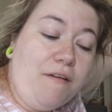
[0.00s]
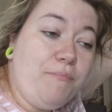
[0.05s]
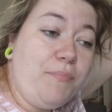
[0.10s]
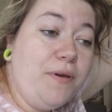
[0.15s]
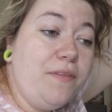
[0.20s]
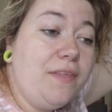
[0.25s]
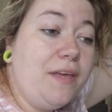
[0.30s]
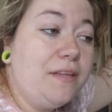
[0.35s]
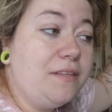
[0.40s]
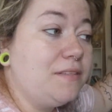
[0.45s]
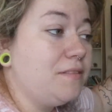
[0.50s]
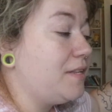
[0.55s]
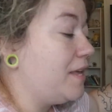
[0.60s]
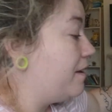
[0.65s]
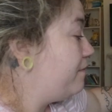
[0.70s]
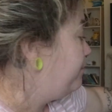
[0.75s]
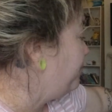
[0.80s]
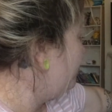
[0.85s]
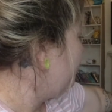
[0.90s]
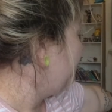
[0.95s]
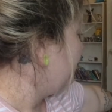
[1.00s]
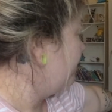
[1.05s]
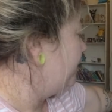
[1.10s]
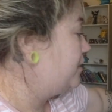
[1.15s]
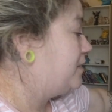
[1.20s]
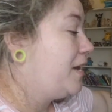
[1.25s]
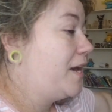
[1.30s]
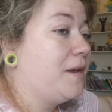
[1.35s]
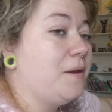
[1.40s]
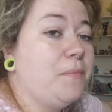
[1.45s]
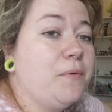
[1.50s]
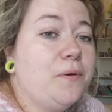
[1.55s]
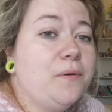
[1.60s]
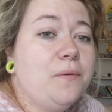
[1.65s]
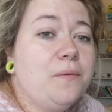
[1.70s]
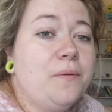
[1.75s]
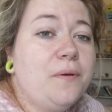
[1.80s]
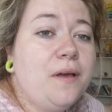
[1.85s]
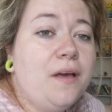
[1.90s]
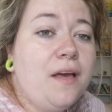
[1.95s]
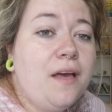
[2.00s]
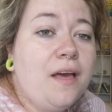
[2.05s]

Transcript: I've put their food on the table.